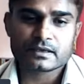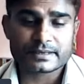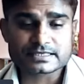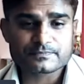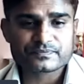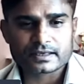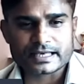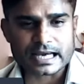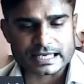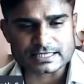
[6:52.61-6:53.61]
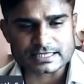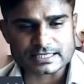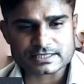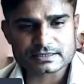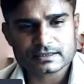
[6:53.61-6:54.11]
It's he
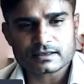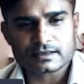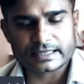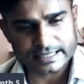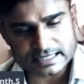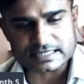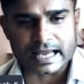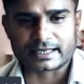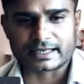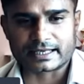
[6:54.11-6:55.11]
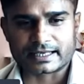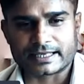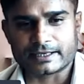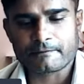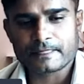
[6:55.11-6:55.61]
is
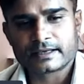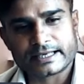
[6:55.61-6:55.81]
angry.